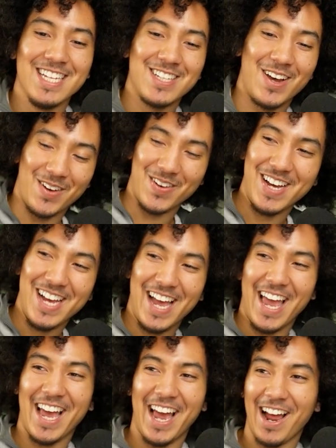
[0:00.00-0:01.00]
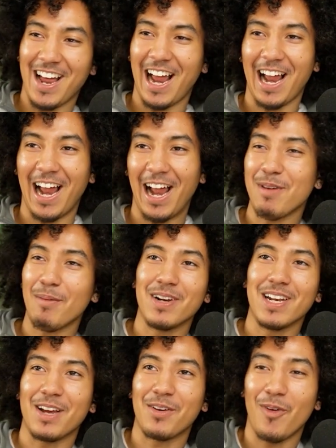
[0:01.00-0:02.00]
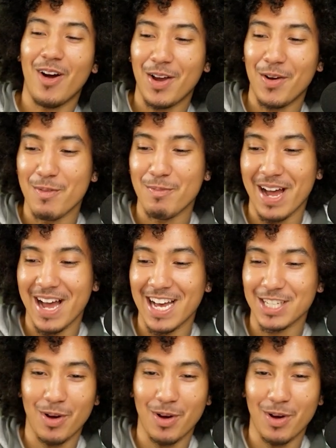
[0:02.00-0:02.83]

So yeah, I, I, remember like walking with Paz,